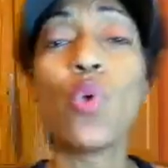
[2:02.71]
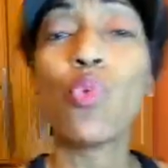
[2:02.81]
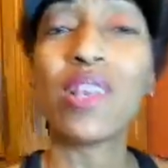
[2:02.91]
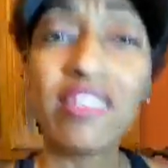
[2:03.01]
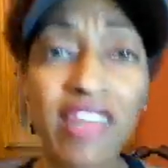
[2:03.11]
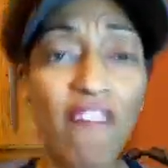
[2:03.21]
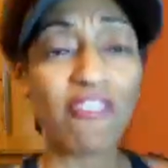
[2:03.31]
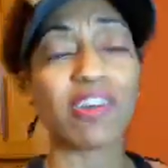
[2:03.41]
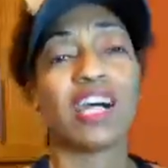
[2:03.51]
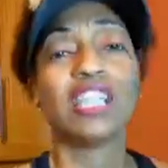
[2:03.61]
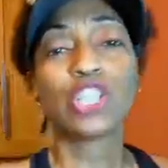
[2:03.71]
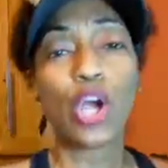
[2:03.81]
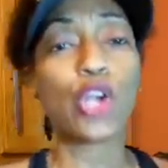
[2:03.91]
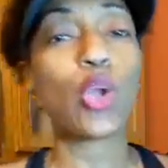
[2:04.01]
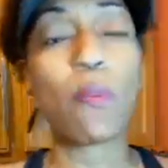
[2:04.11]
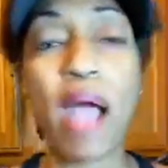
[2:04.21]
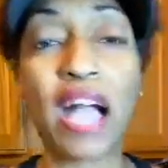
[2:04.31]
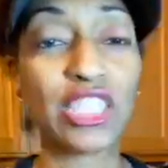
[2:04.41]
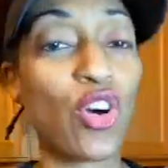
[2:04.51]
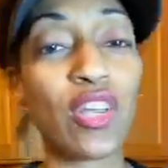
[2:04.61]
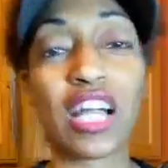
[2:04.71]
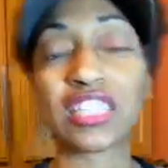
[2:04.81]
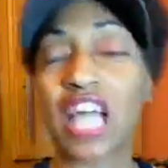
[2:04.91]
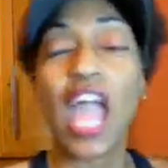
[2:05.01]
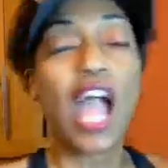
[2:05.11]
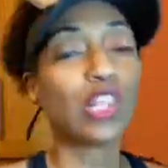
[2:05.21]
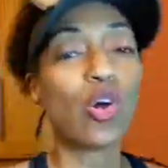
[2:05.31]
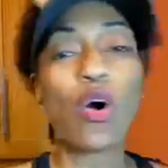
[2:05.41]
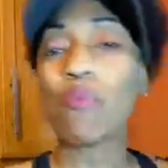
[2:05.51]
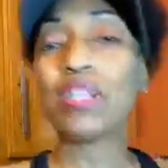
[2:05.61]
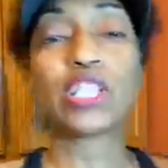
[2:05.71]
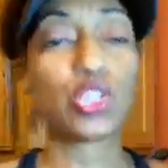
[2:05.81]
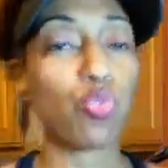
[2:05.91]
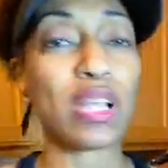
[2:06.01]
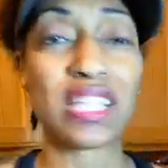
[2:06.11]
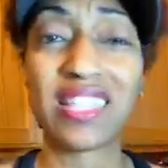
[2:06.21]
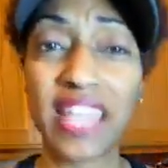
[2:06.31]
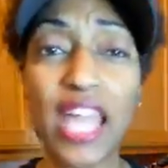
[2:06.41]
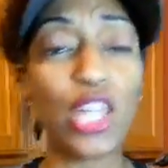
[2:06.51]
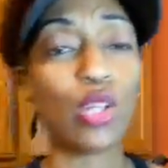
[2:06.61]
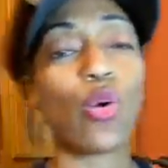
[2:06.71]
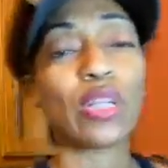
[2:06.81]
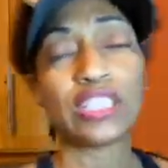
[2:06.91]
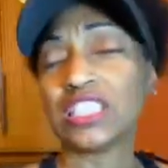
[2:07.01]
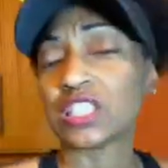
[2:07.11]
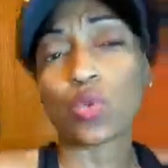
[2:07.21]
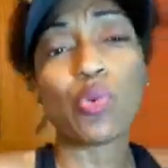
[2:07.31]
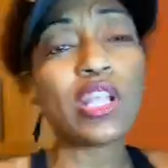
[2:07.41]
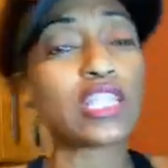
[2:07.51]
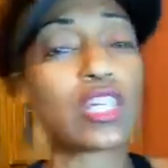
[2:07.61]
you would never turn your backs on us. And Lord, we just want to thank you, Lord Jesus. And we're just